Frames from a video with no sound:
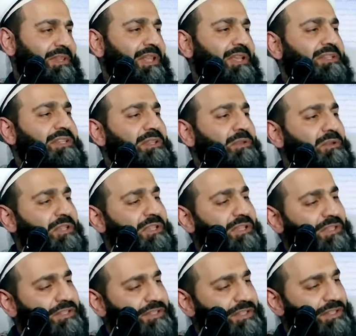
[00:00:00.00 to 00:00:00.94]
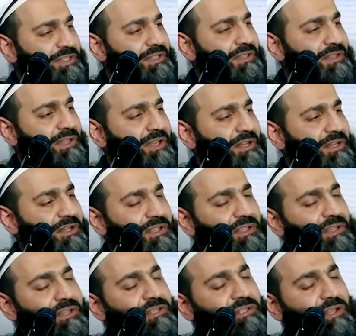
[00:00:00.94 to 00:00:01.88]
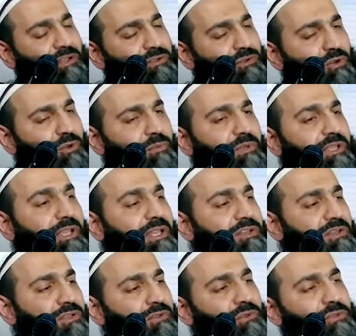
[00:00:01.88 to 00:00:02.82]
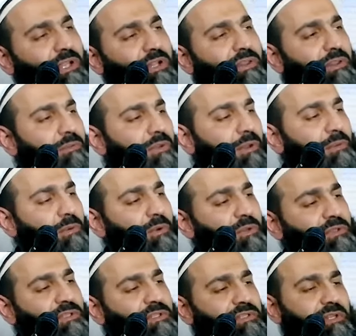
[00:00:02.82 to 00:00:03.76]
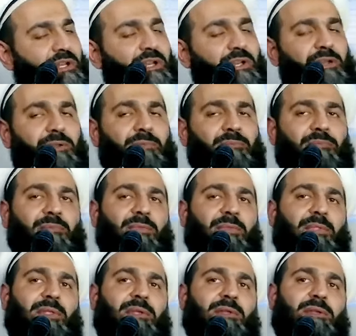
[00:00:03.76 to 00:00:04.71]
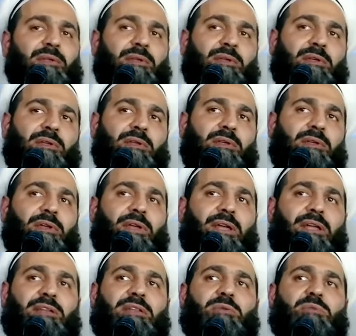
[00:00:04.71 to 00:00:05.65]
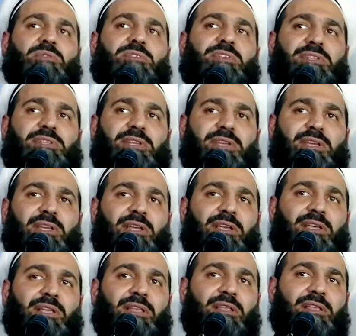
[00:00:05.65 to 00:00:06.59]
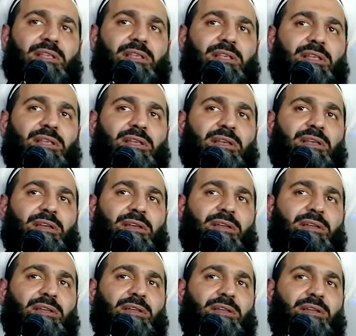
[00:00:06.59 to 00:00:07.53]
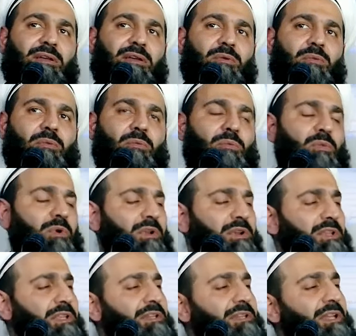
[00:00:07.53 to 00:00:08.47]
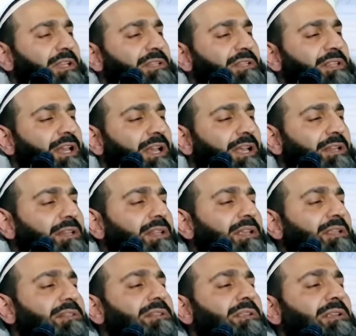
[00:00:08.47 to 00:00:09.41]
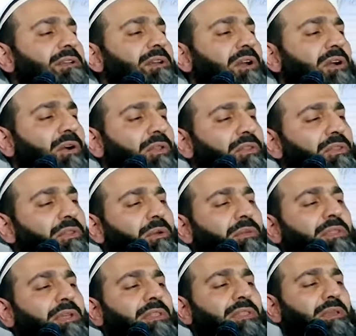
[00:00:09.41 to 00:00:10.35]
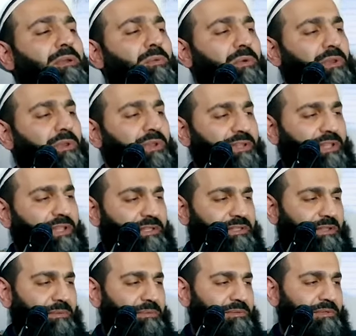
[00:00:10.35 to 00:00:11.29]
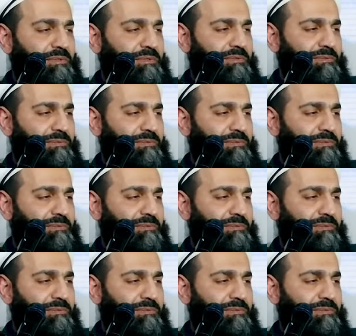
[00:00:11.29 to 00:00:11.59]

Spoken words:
That he is sitting there and he's under obligation to tell them about Isra. And he was sitting worried and sad that they will not accept,